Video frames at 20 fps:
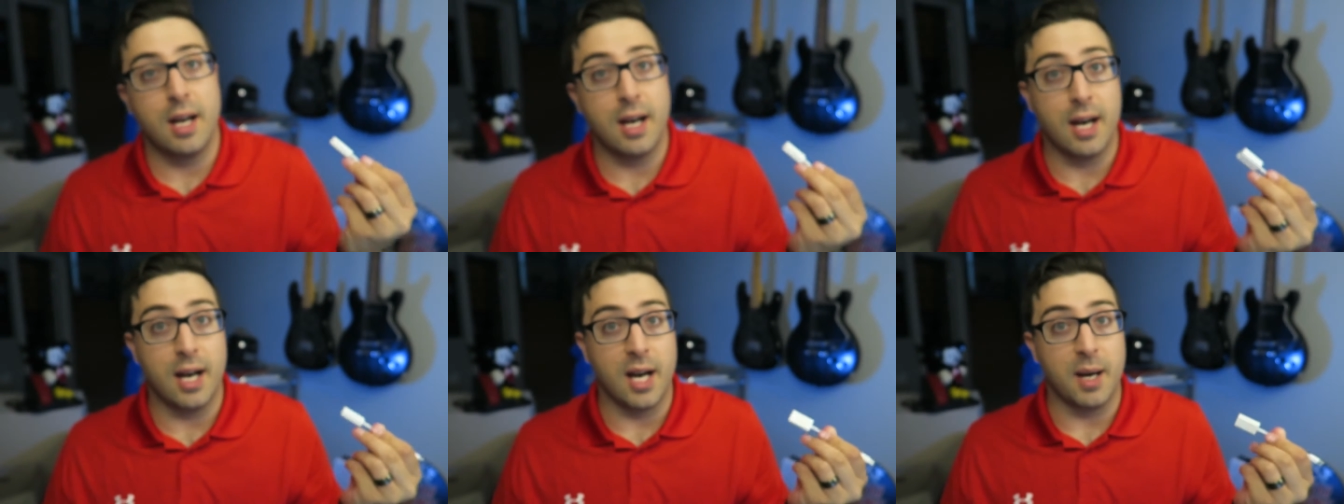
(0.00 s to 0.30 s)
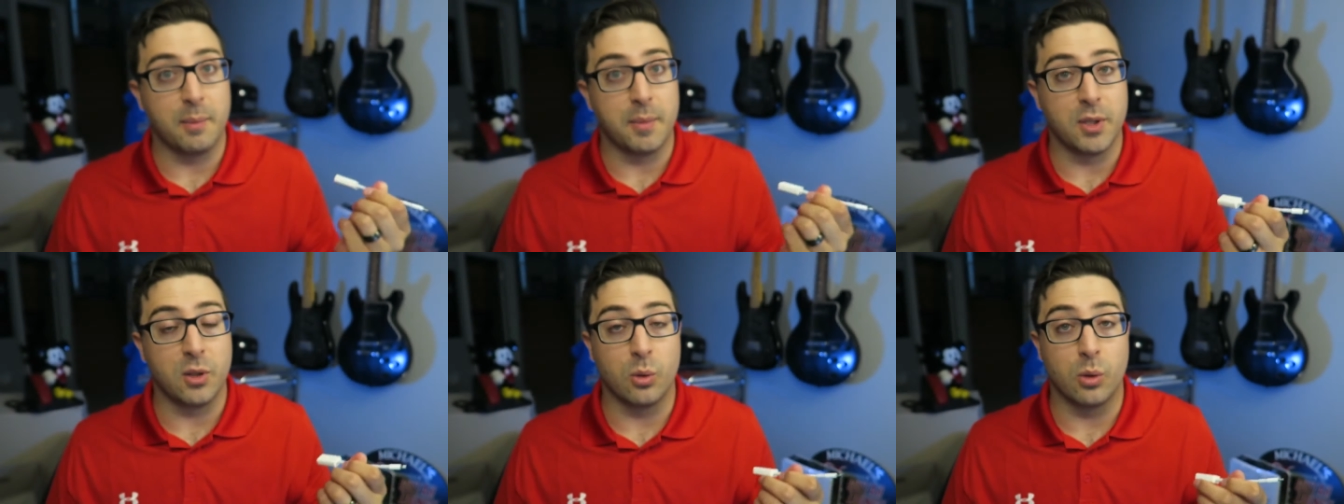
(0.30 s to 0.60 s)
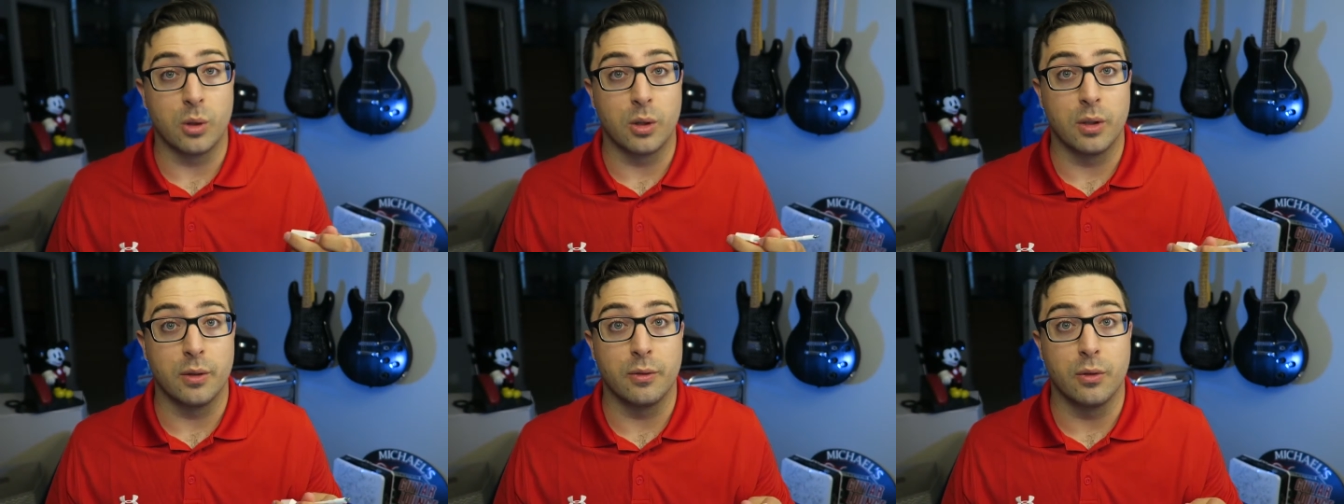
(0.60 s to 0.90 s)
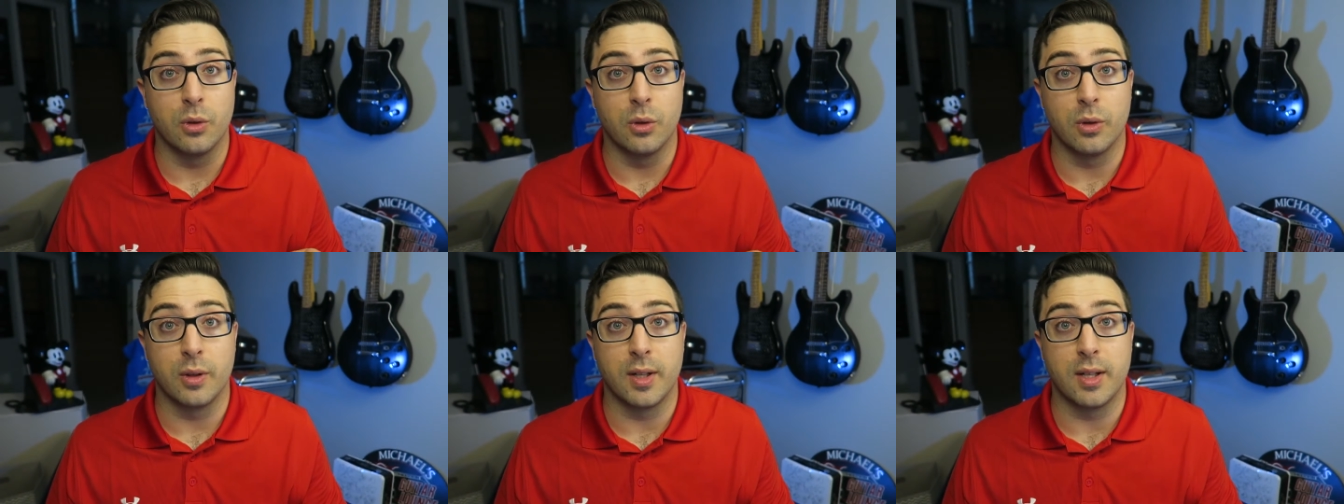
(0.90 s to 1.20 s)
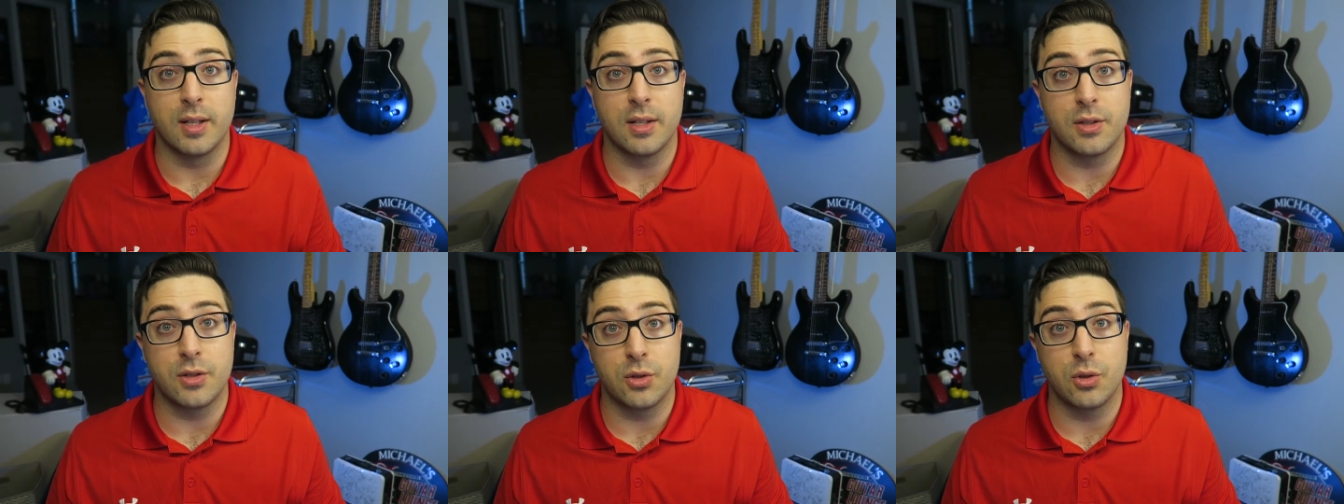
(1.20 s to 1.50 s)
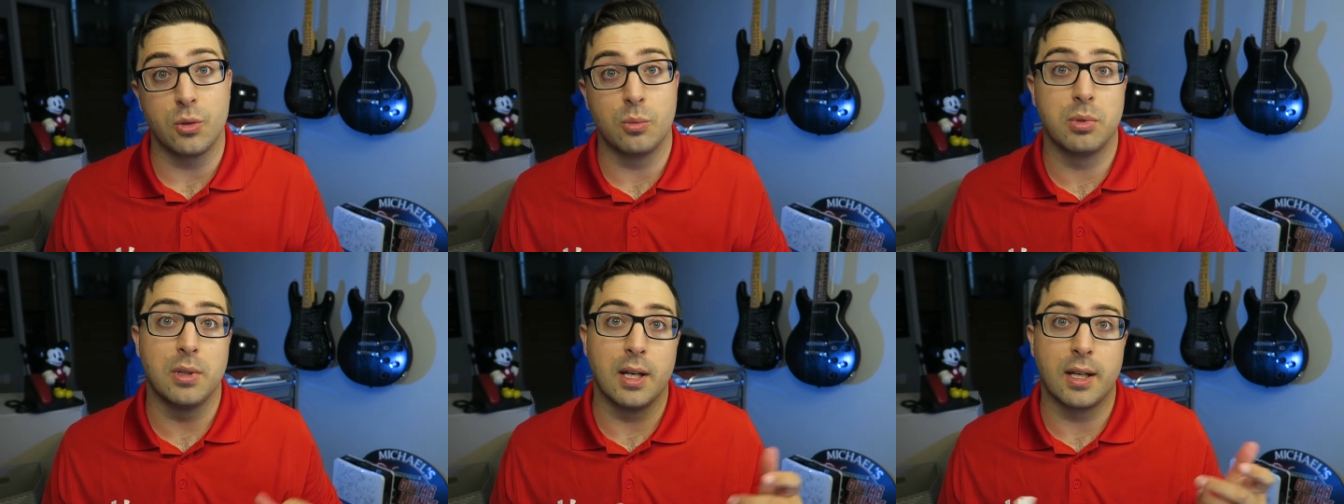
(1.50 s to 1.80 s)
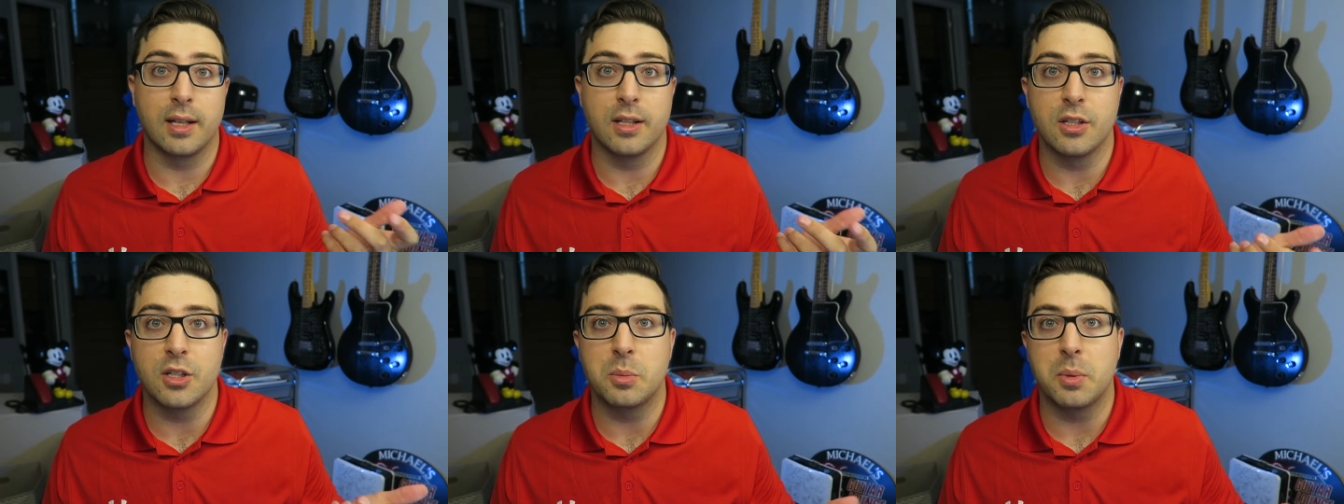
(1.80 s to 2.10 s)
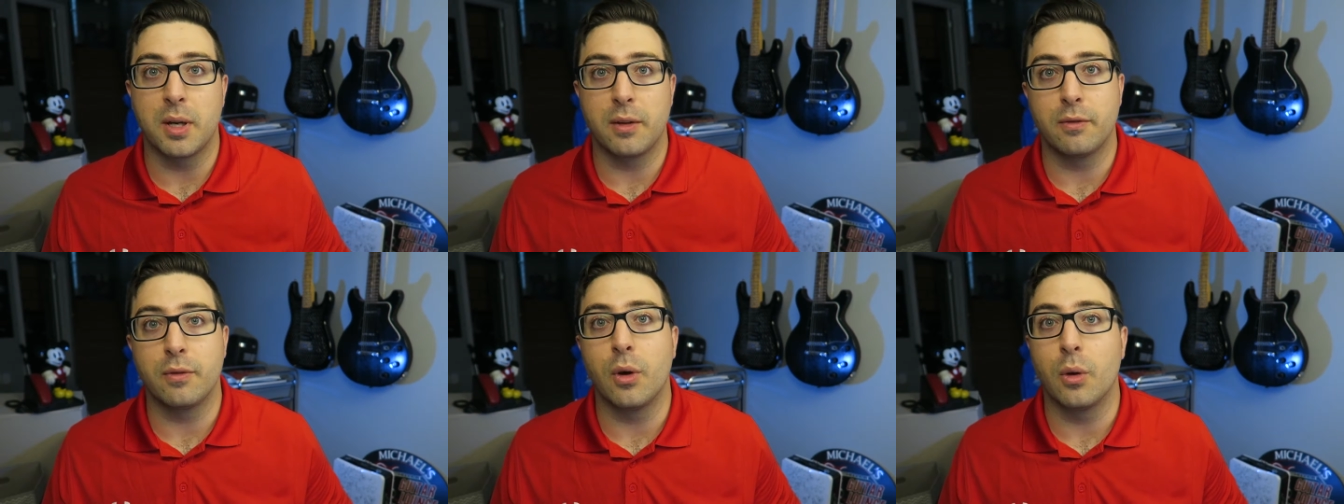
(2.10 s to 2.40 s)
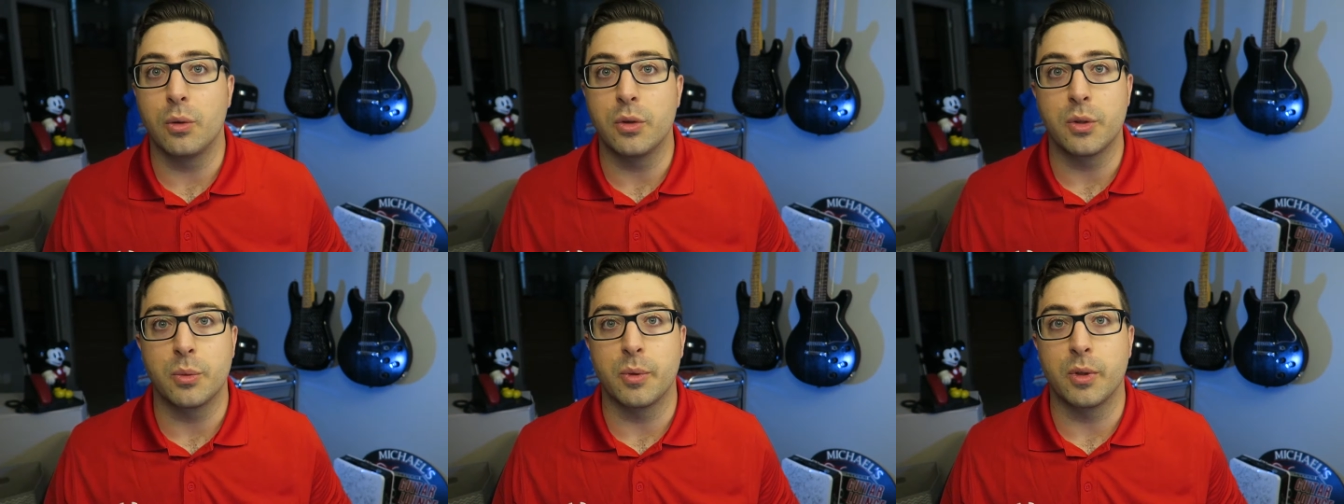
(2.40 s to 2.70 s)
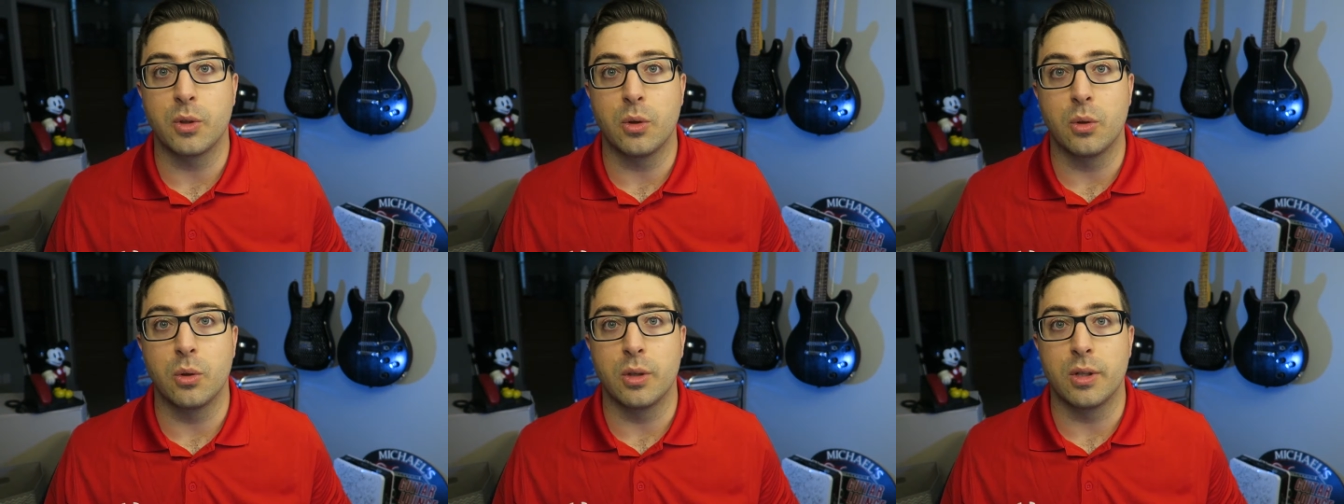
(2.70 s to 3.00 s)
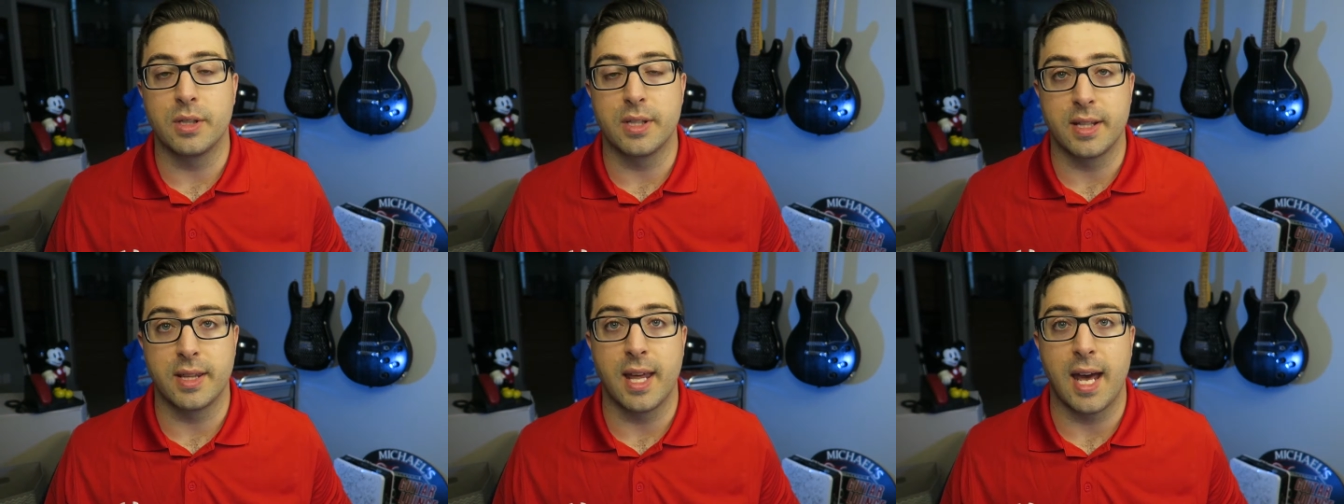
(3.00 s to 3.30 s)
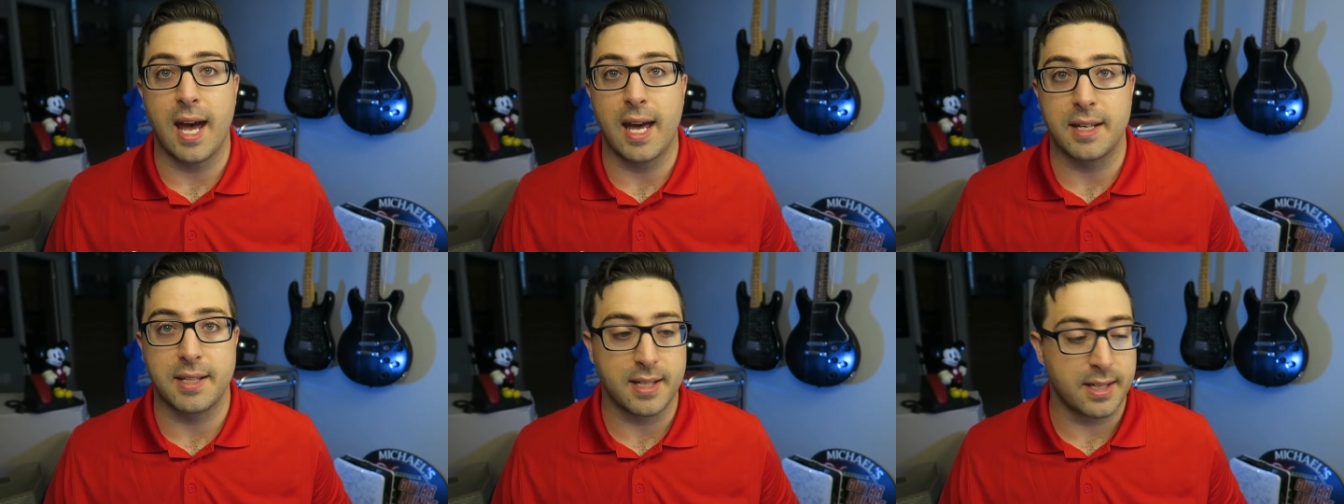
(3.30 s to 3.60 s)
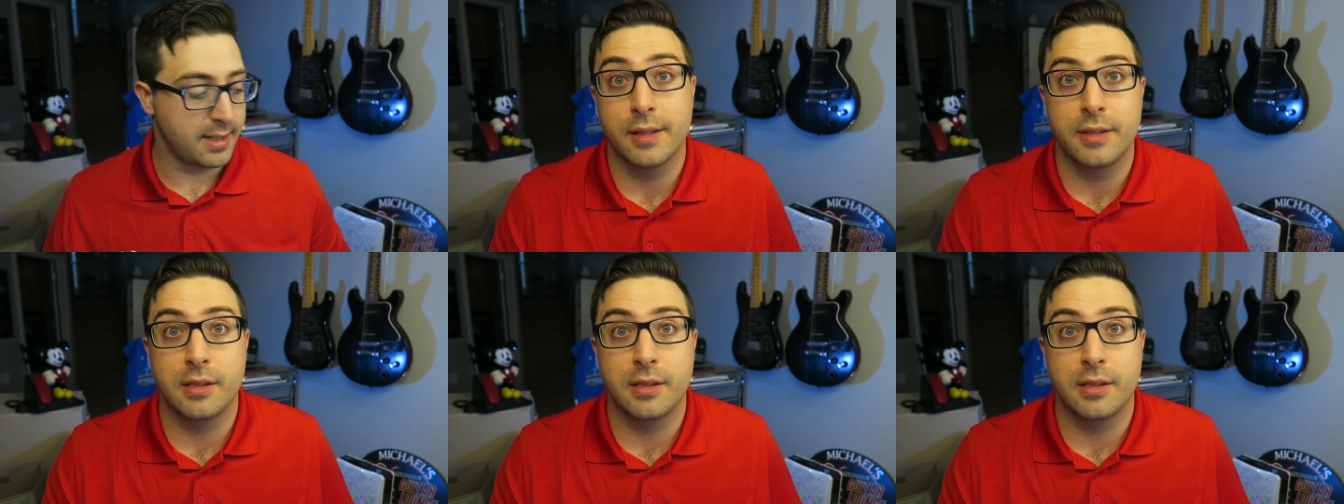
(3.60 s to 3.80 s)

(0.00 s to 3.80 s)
um, in order for it to plug into my phone to record to that.